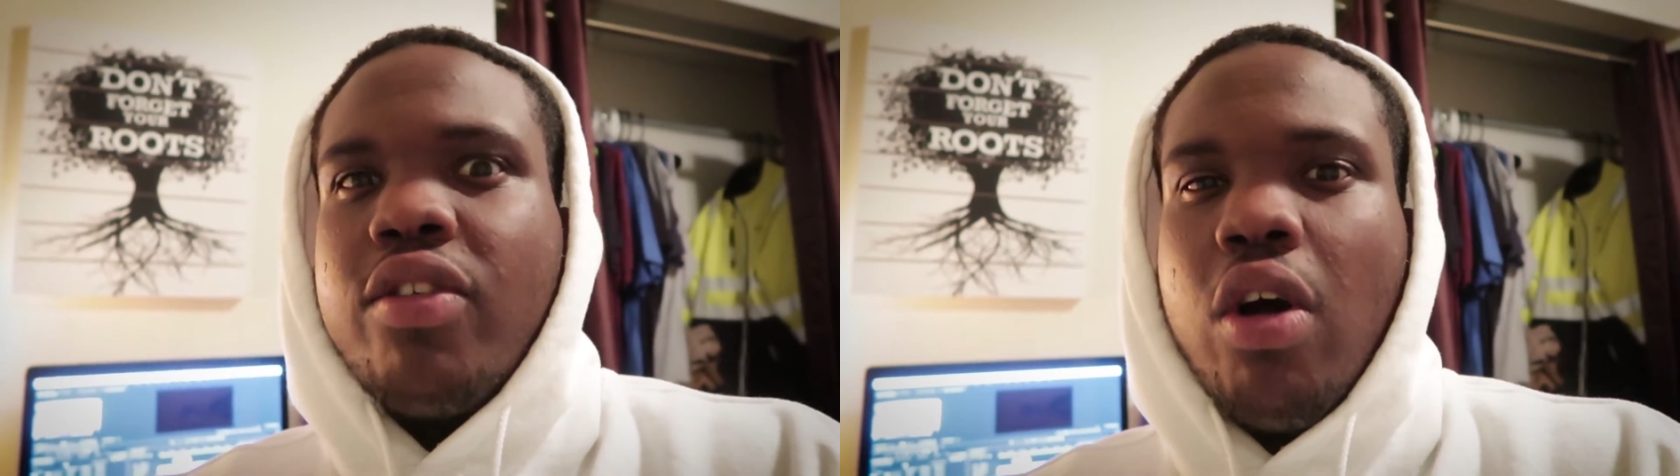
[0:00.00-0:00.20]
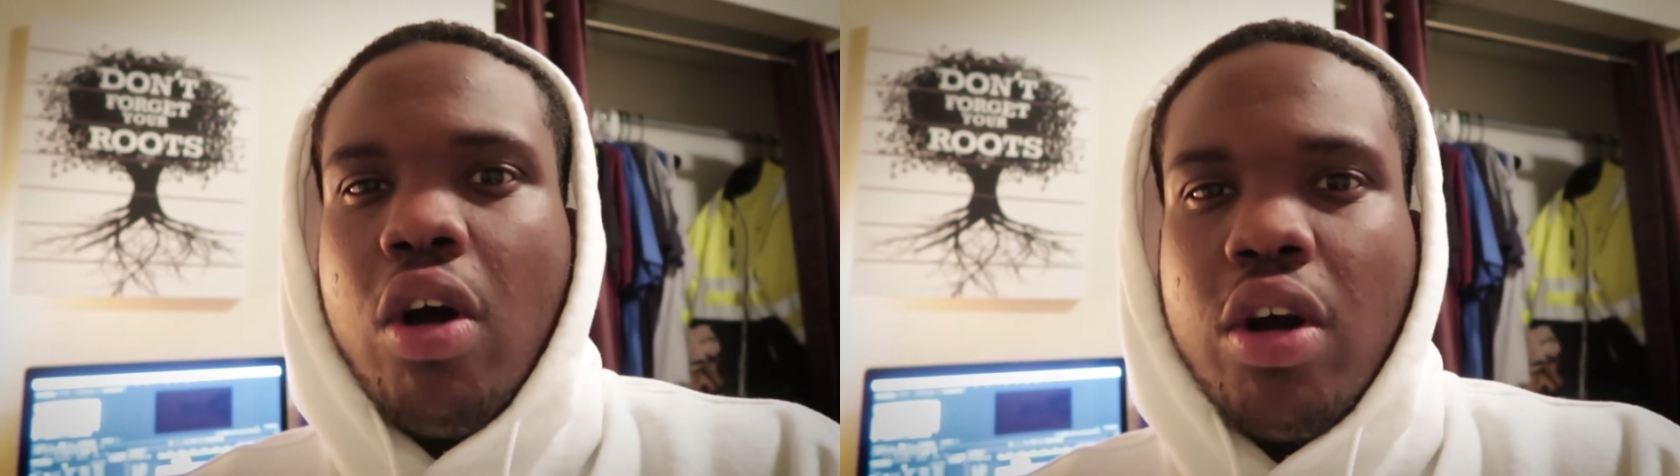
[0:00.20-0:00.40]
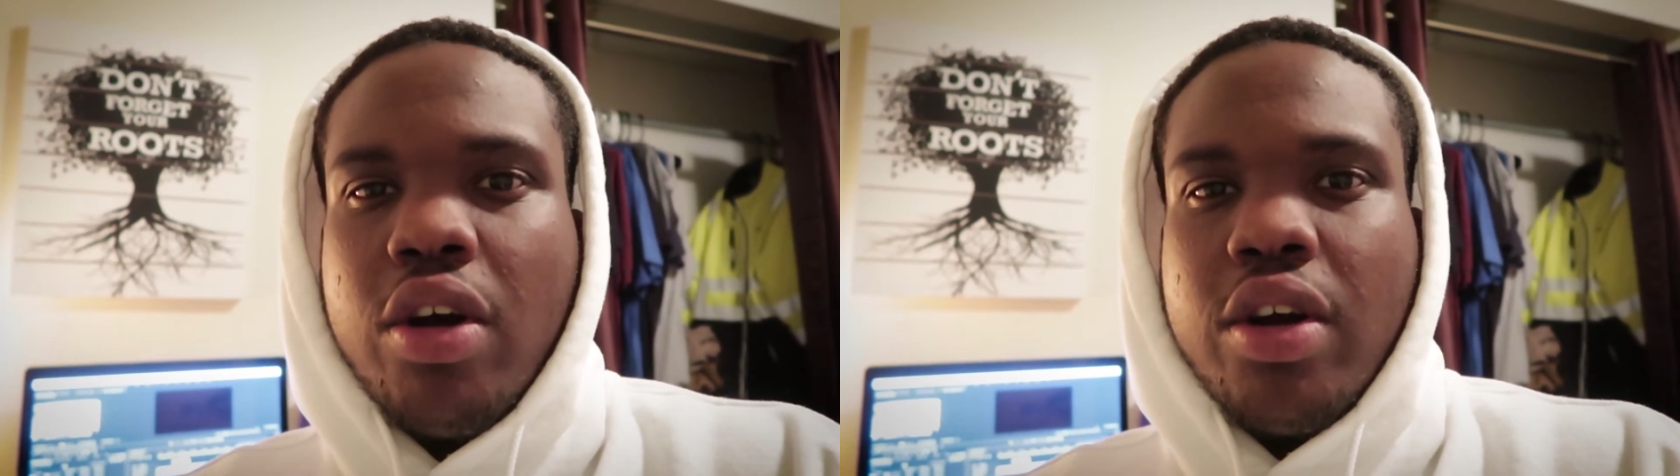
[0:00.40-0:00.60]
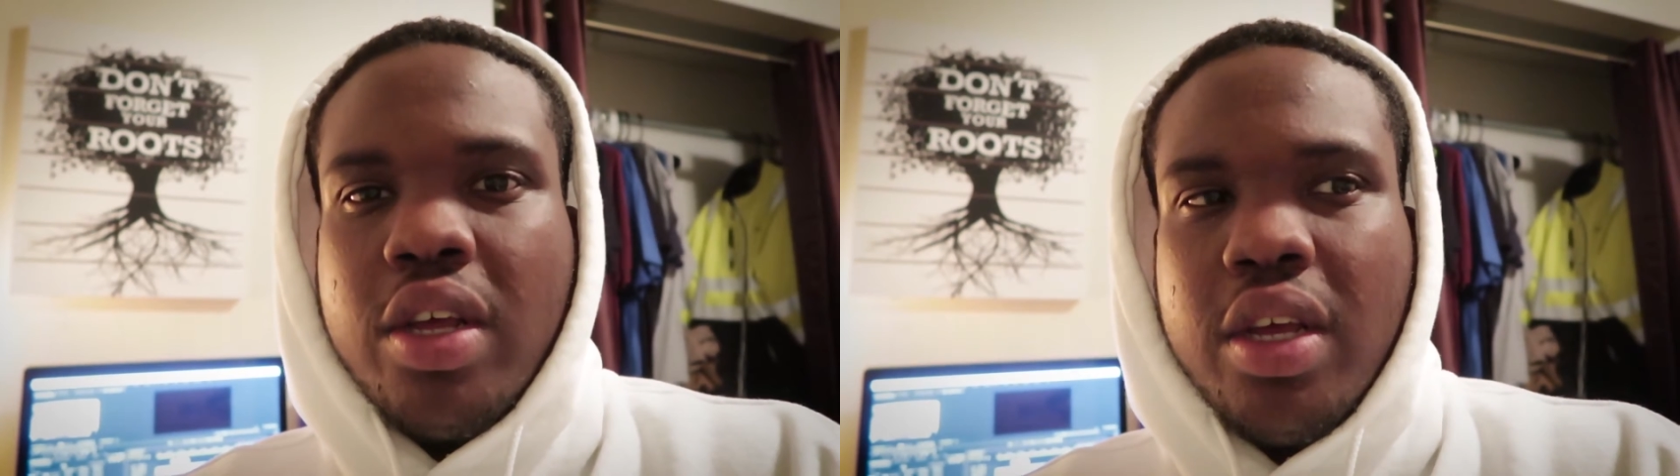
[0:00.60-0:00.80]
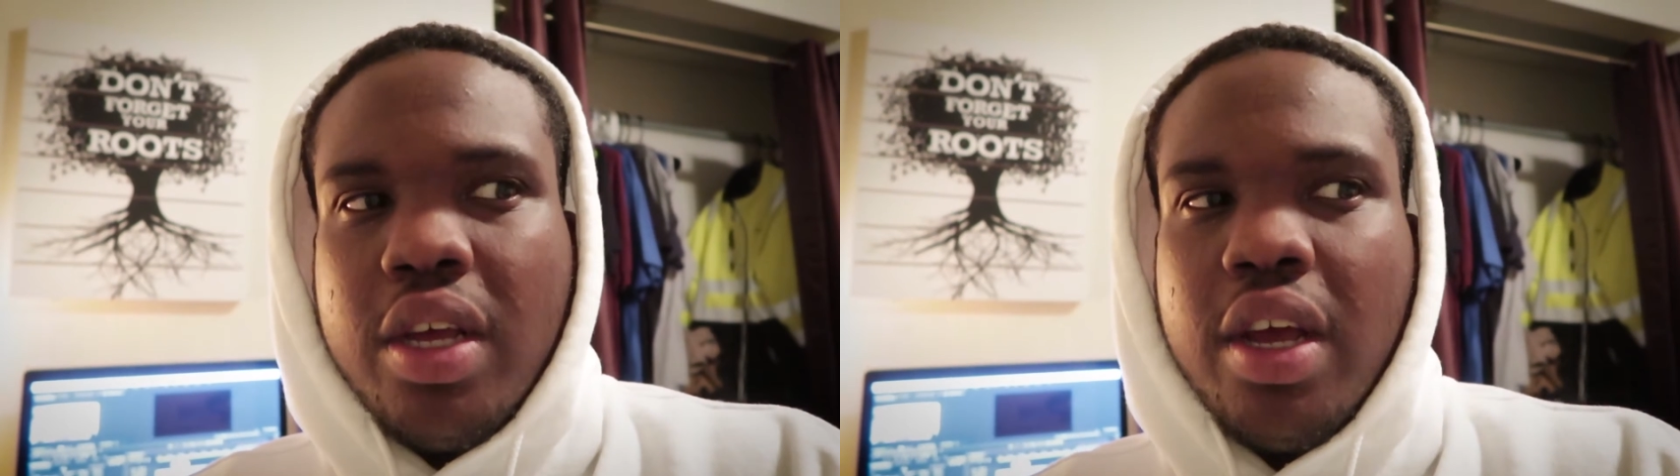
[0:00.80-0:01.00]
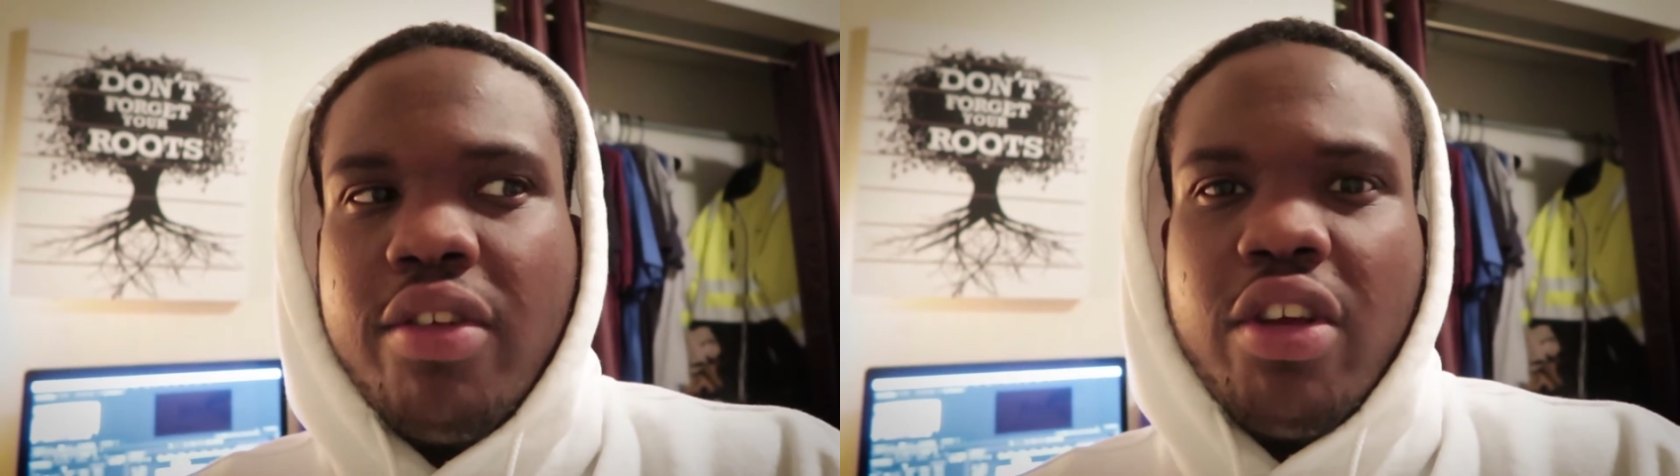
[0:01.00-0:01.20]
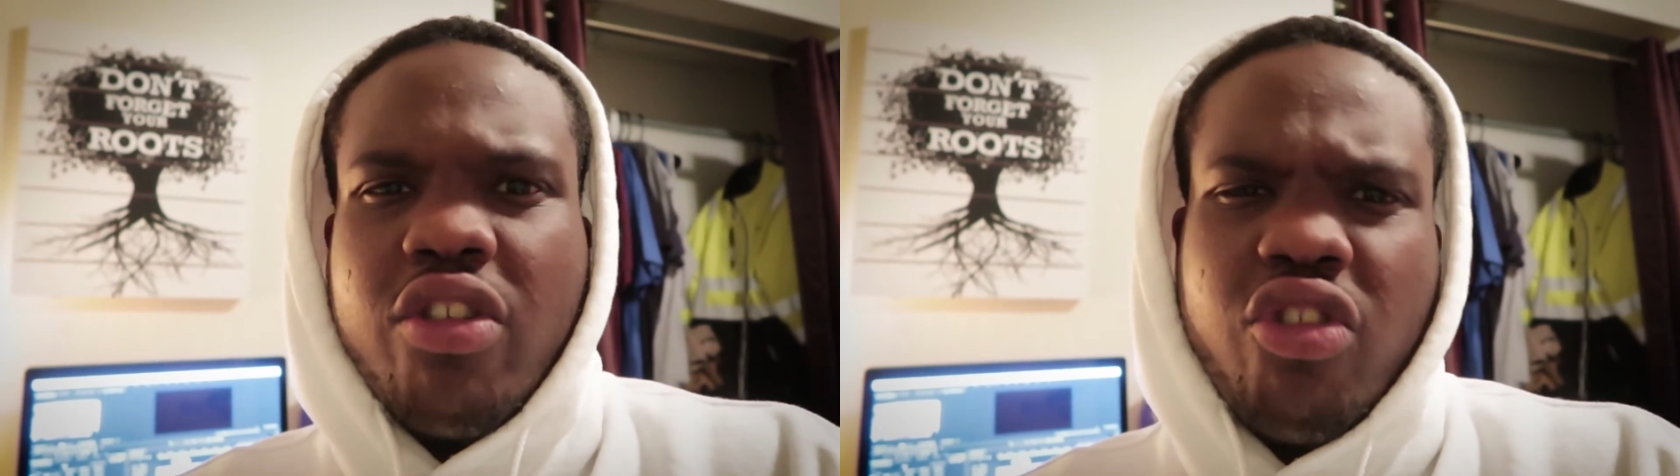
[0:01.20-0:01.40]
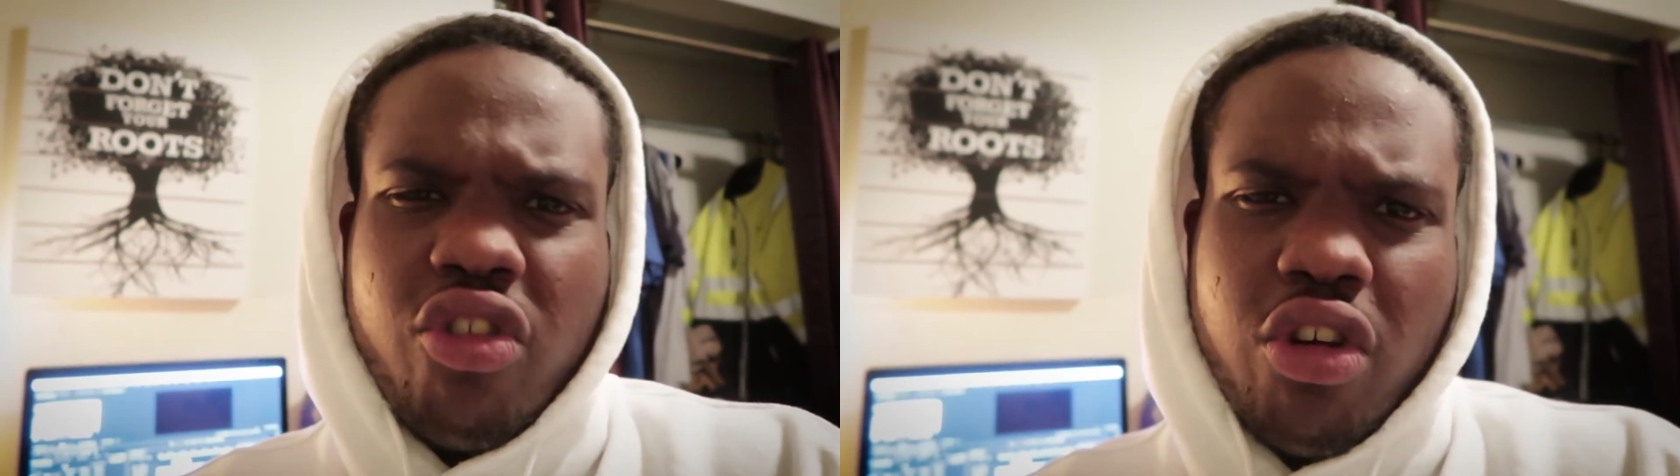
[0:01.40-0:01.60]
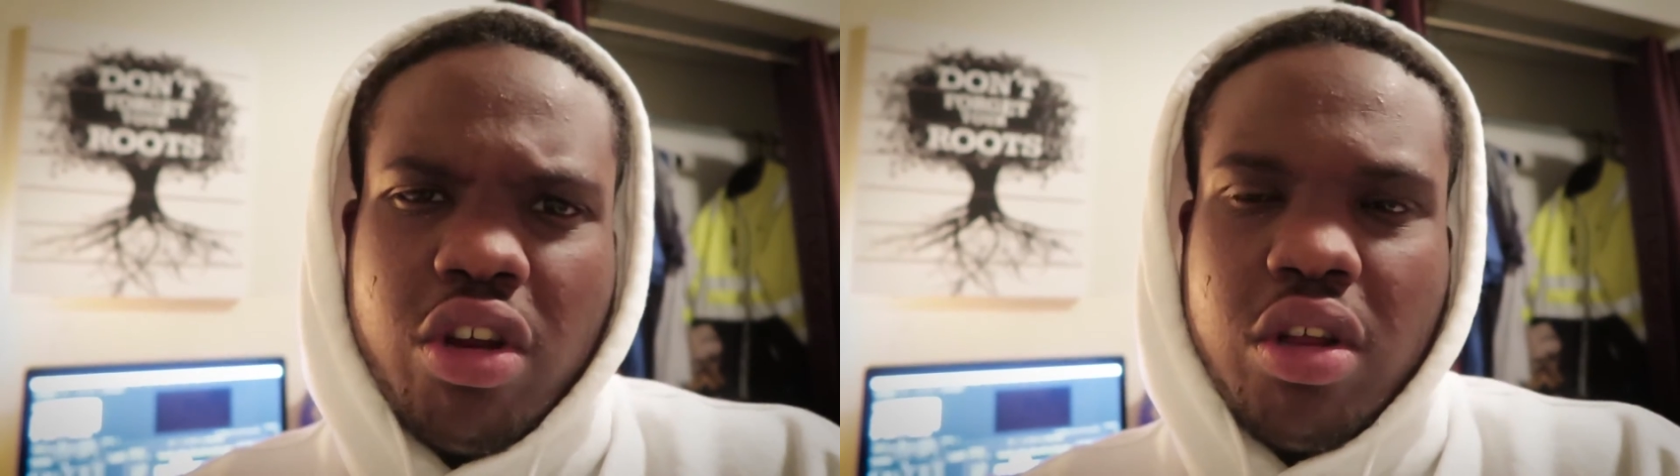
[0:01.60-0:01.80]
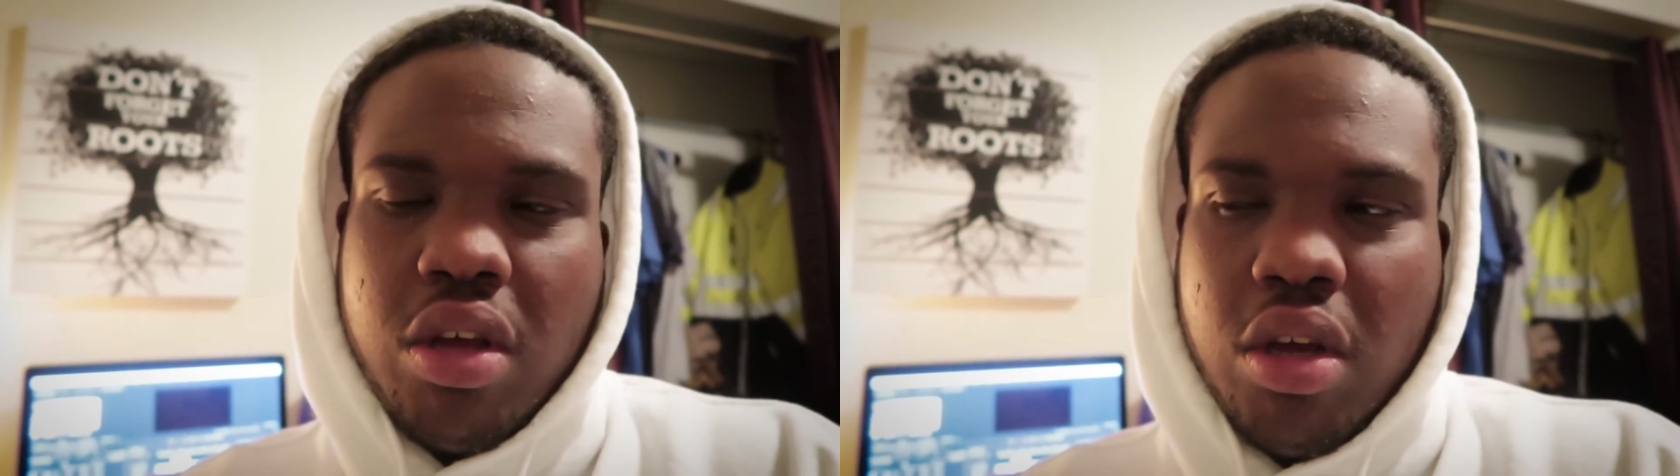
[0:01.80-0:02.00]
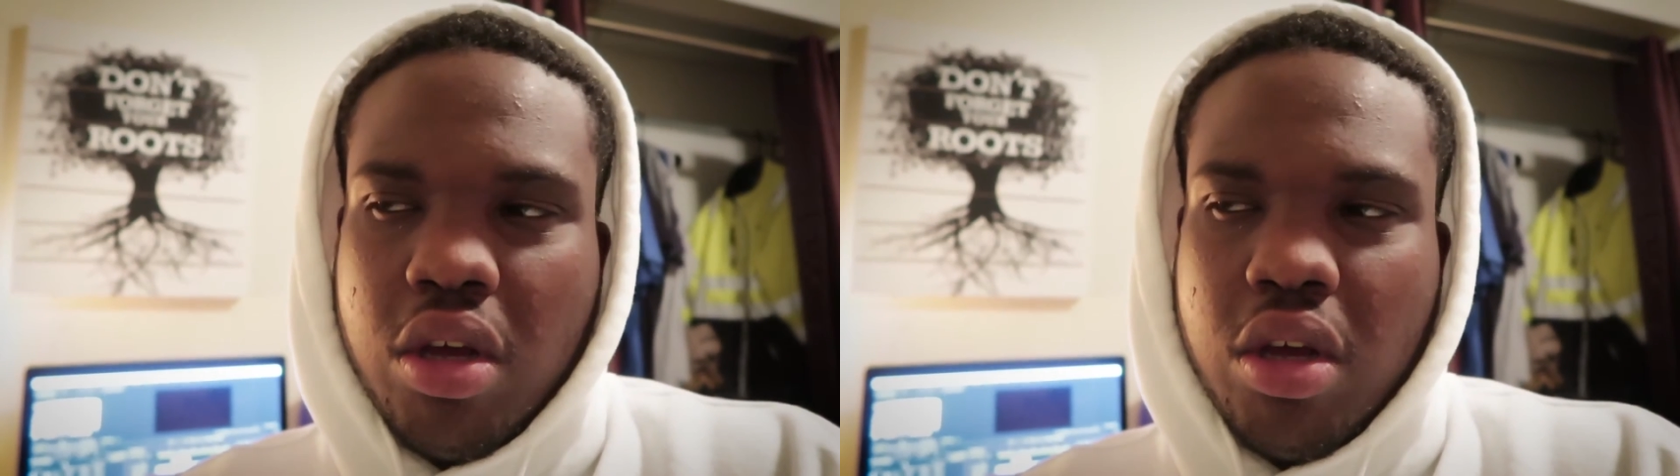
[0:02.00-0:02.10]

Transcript: as hard as I should